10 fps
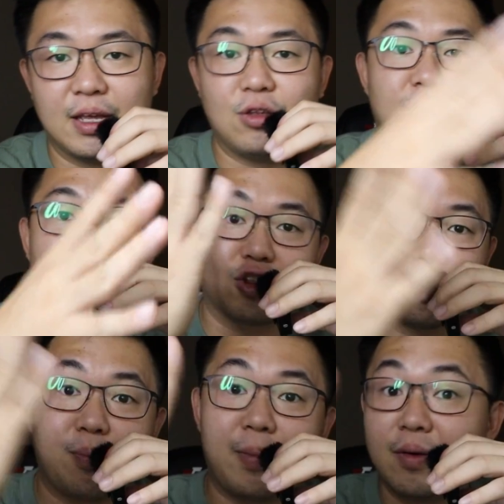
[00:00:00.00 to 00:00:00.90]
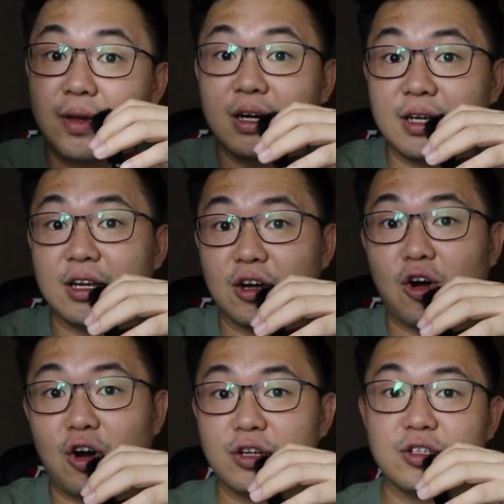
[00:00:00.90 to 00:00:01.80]
then you can top up in
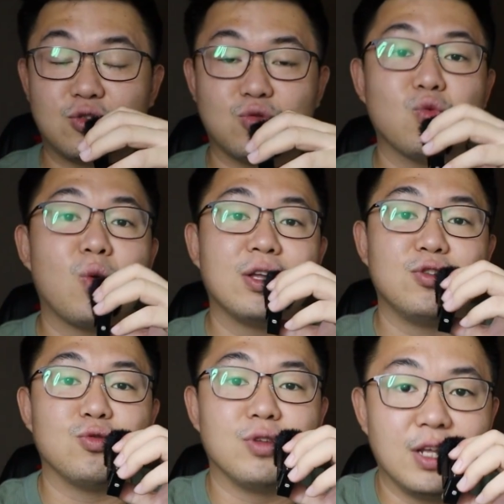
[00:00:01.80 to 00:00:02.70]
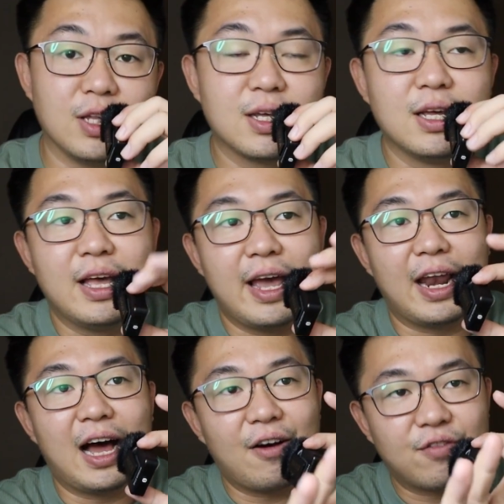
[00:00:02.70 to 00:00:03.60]
accordance to what you need.
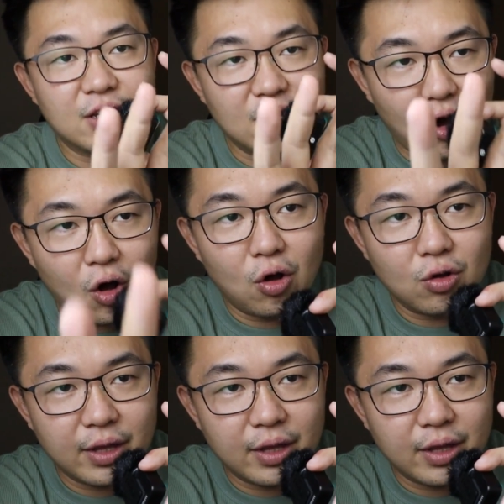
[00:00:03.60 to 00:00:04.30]
And after all